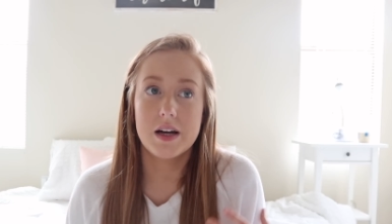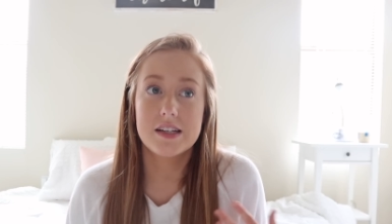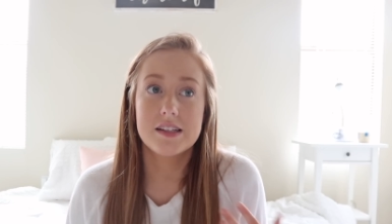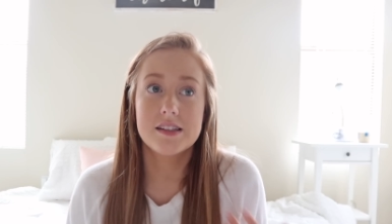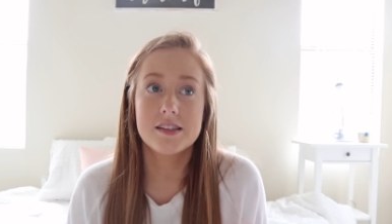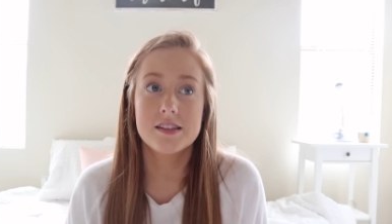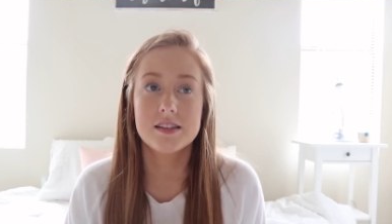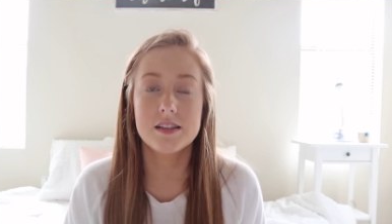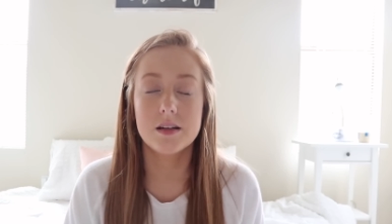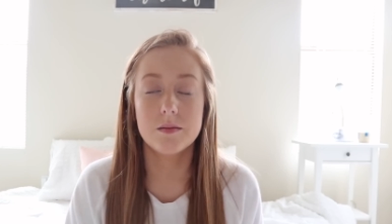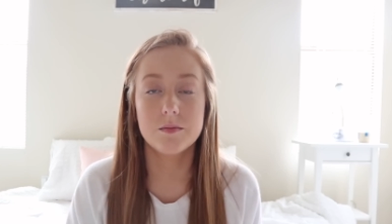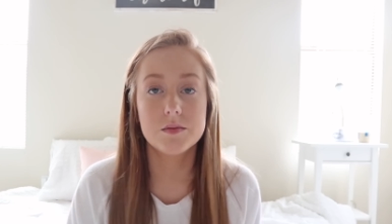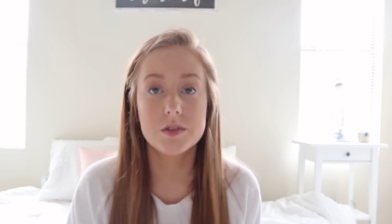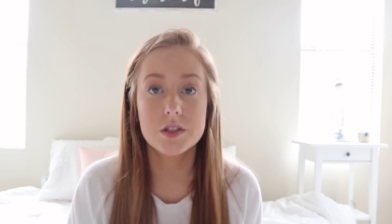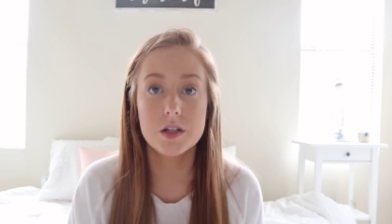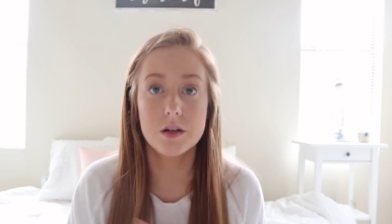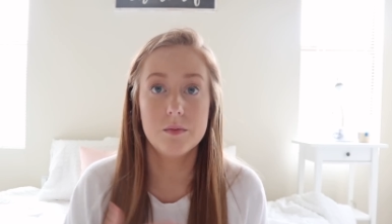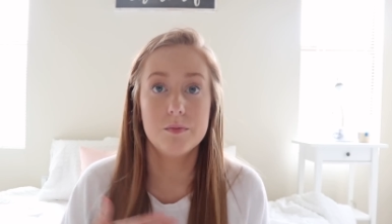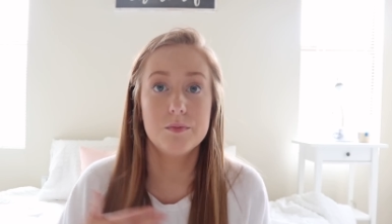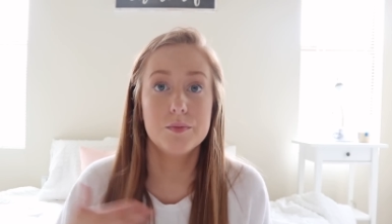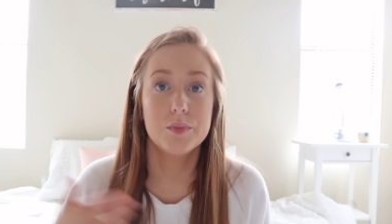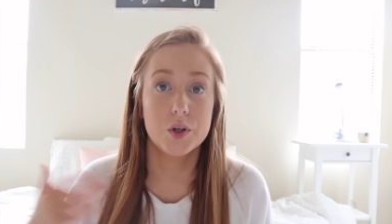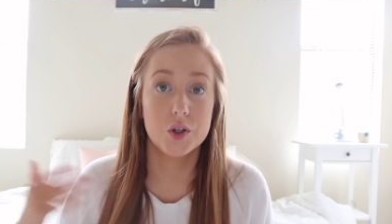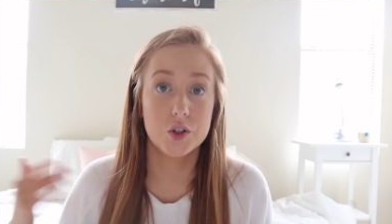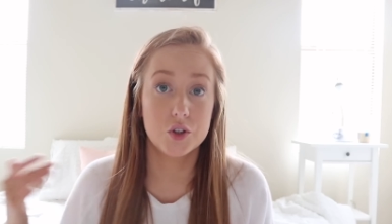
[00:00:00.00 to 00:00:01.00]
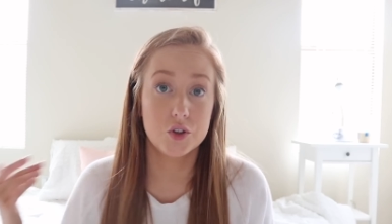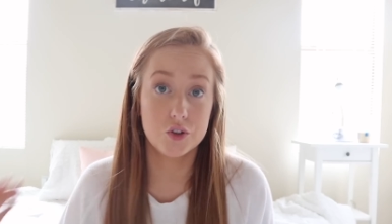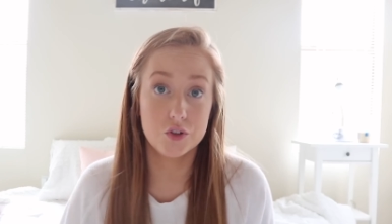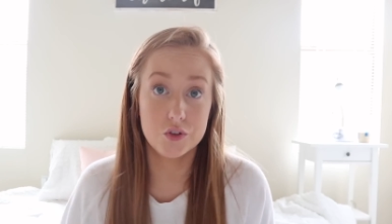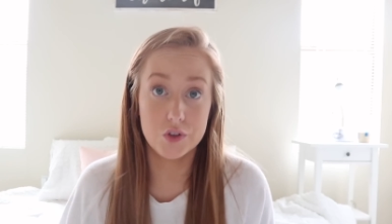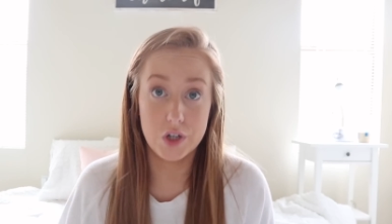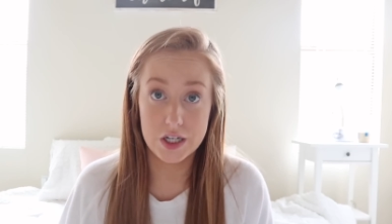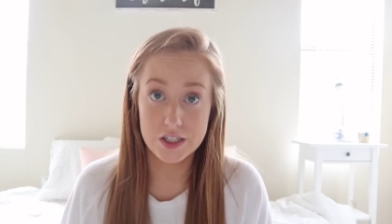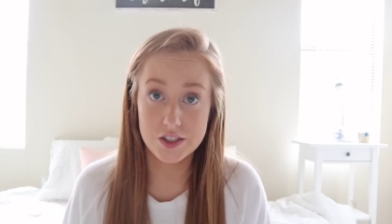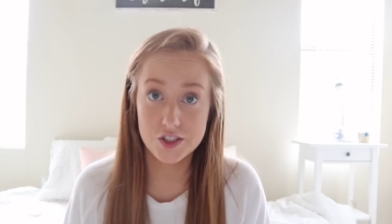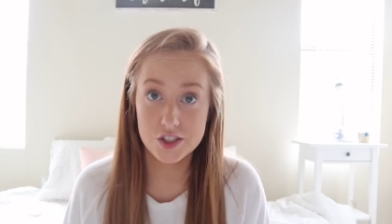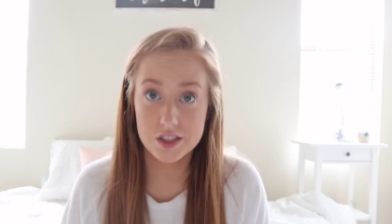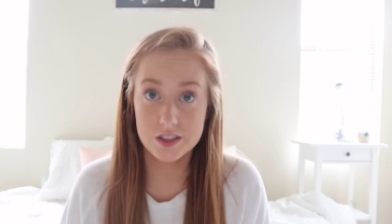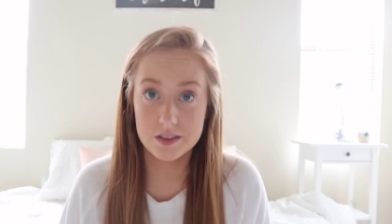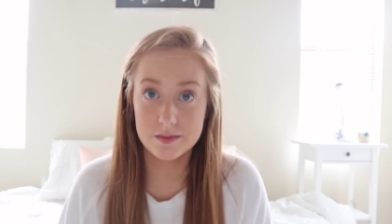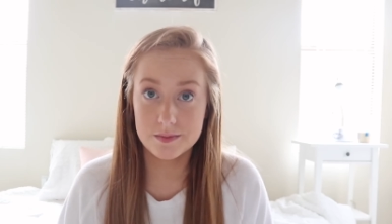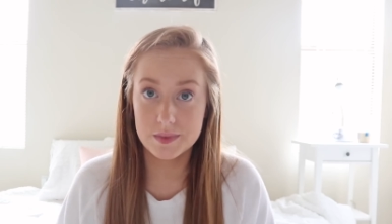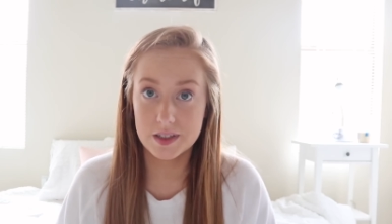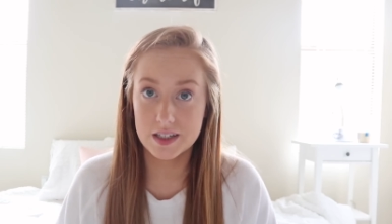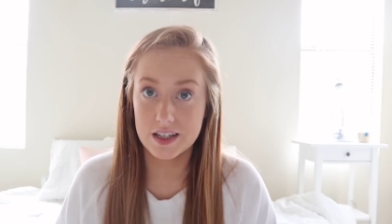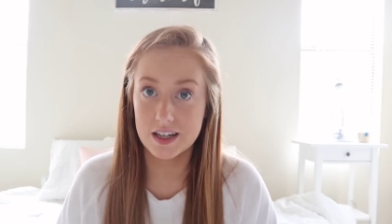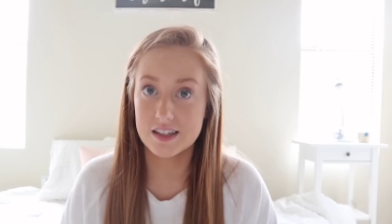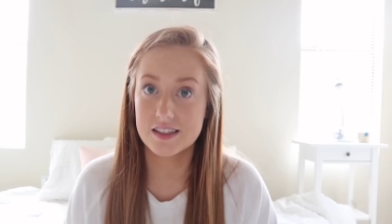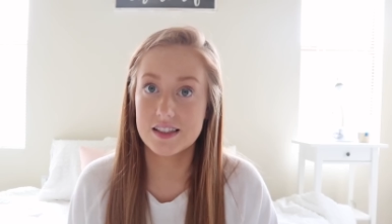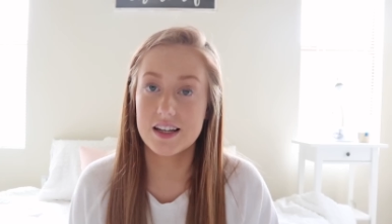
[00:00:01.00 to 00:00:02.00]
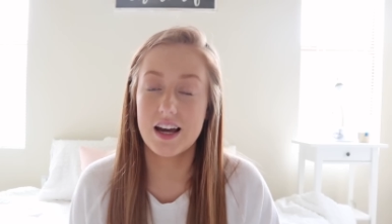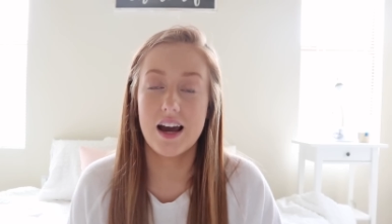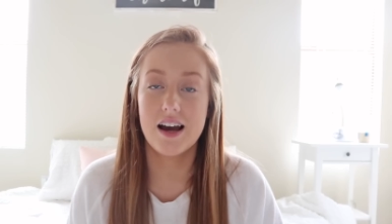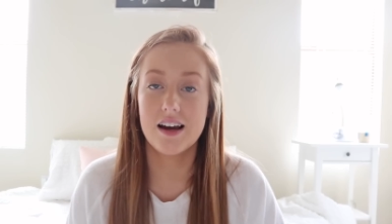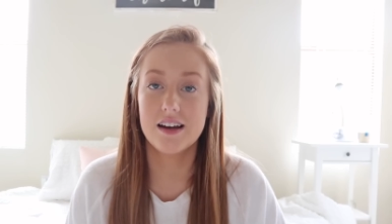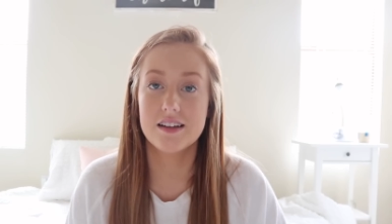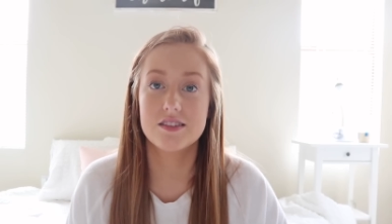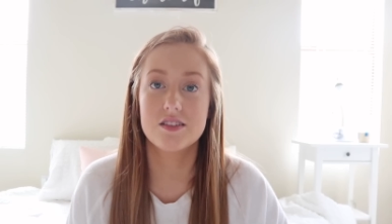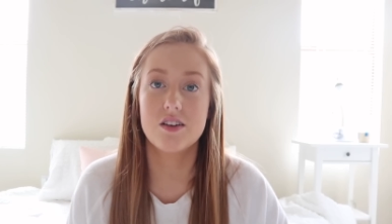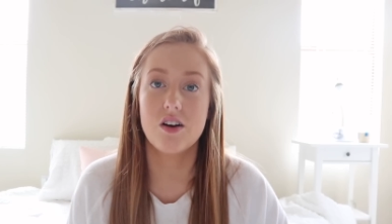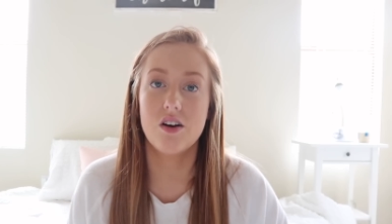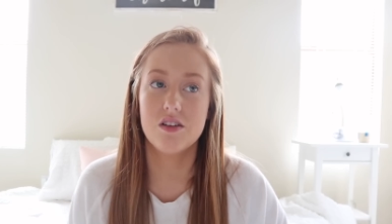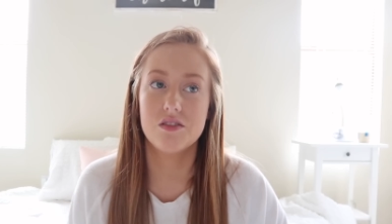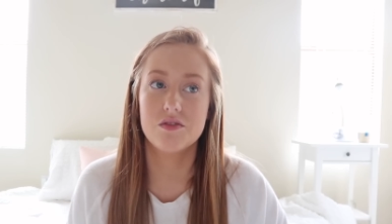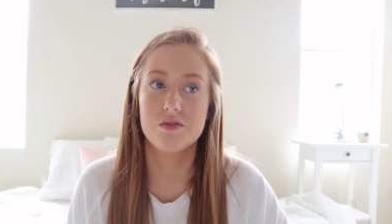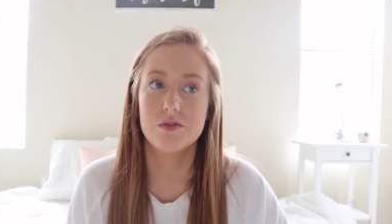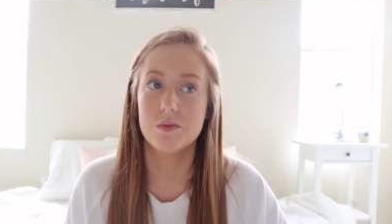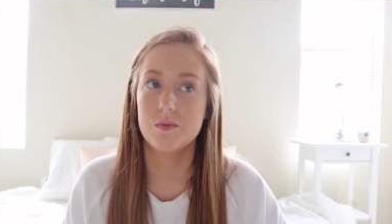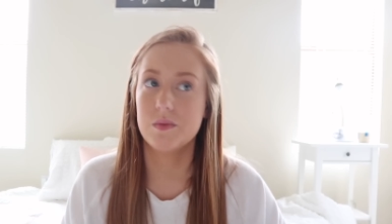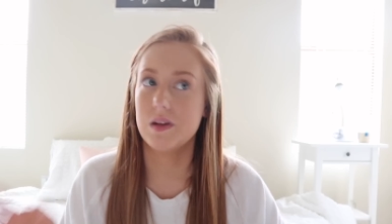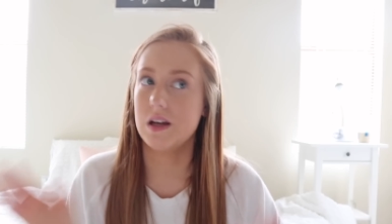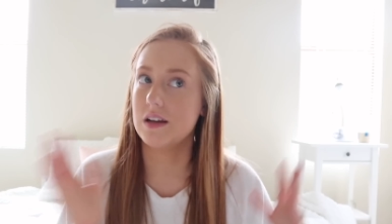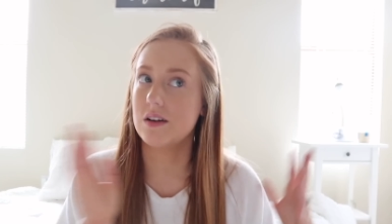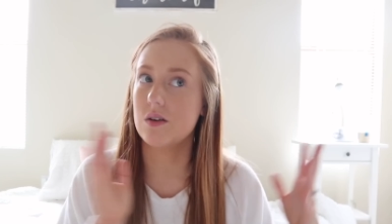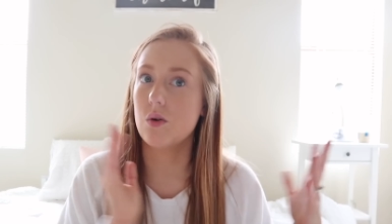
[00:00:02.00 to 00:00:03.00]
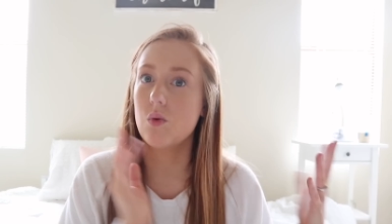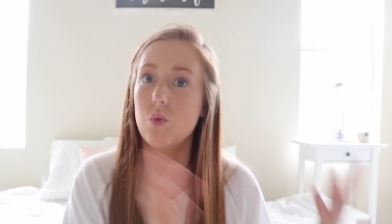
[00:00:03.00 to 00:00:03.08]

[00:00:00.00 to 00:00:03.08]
symptom progression because it has gone from like